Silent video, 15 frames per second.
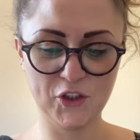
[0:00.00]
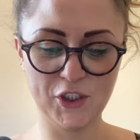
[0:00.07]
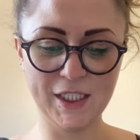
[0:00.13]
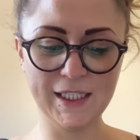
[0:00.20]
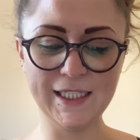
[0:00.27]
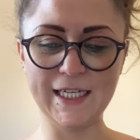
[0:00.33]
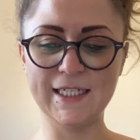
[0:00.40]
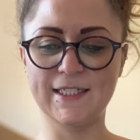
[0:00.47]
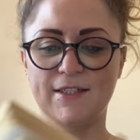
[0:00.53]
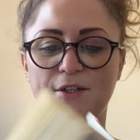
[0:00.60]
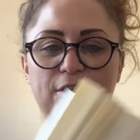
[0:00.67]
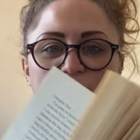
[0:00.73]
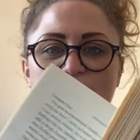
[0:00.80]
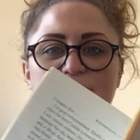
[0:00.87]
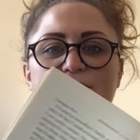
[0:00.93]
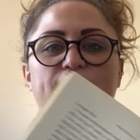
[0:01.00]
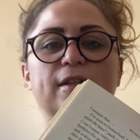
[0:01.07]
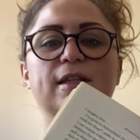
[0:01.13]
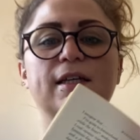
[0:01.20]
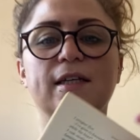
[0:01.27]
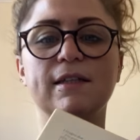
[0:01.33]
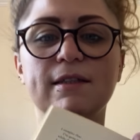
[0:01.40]
lists all
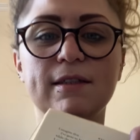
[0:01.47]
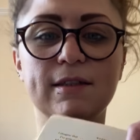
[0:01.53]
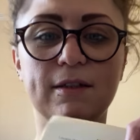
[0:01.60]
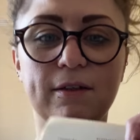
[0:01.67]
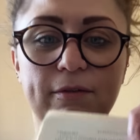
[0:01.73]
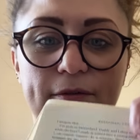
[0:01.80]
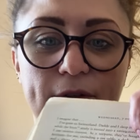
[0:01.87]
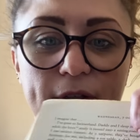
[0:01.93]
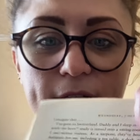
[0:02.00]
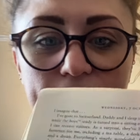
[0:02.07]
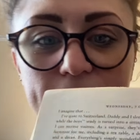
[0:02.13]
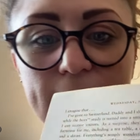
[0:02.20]
different things. So if you can